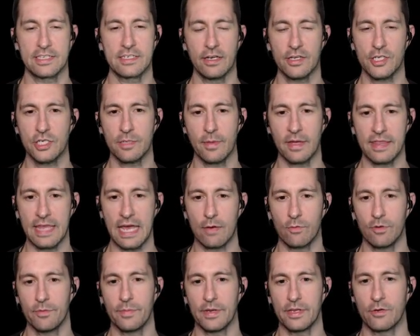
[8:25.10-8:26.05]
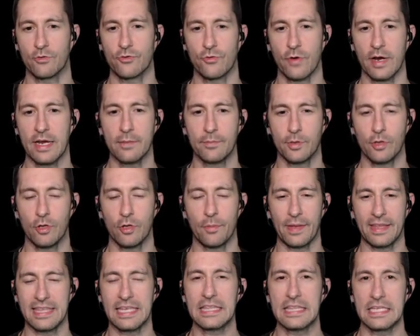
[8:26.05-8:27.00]
I touched him on that one, but you're trying to blow
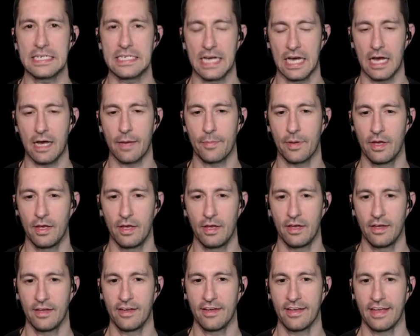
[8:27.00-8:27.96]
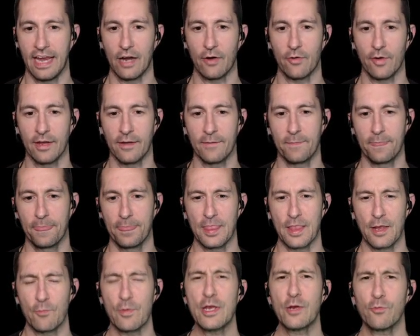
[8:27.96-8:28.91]
up, I think, the top area.
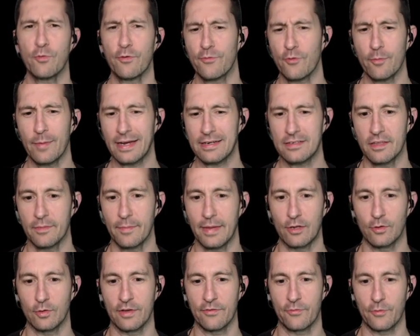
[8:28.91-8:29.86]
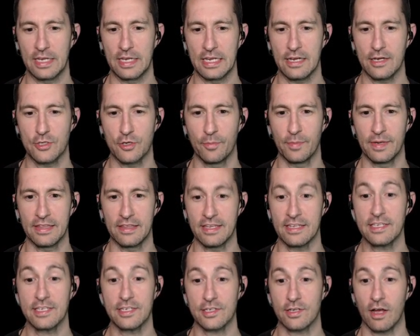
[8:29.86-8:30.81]
We can refer back to the manual if we need to, but
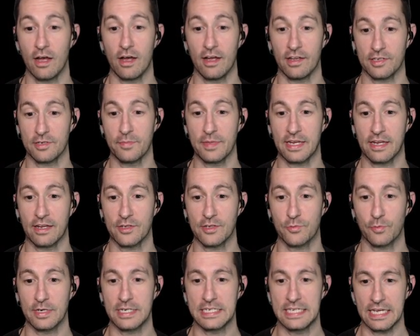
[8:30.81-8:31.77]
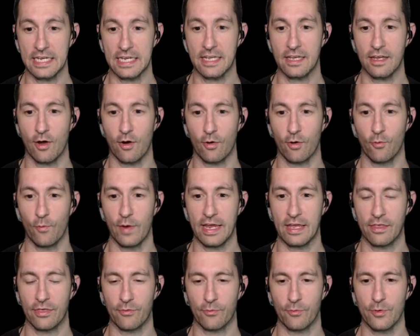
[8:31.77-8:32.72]
this is awesome because we're digging our
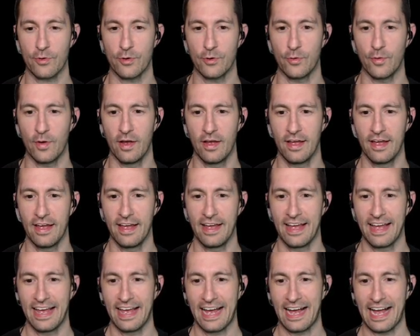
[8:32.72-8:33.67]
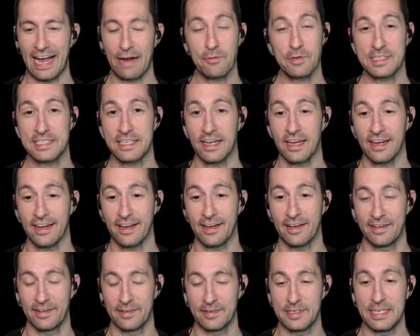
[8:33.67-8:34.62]
way through, I would say,
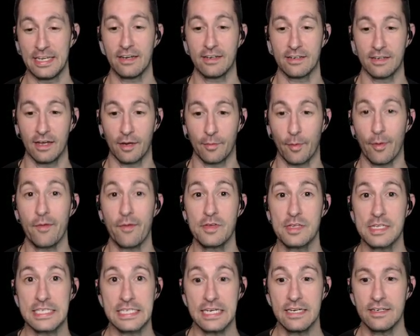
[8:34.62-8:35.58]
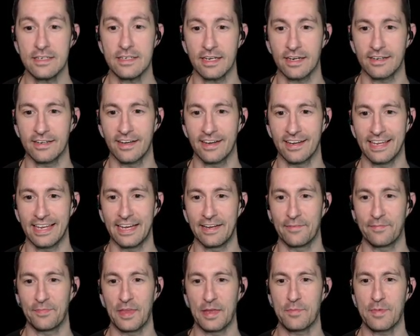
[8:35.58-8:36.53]
Dig Dug. We haven't seen Dig Dug
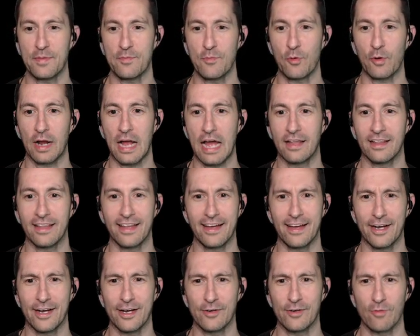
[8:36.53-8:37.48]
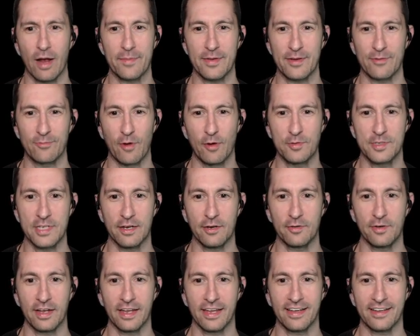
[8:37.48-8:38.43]
yet. It'd be more a la Robbie
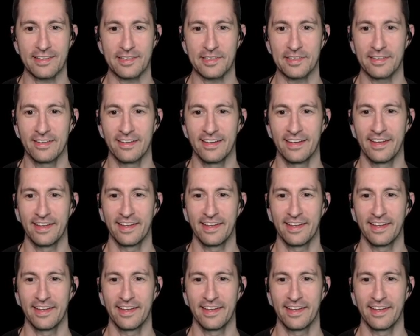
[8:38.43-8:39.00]
Roto, I guess.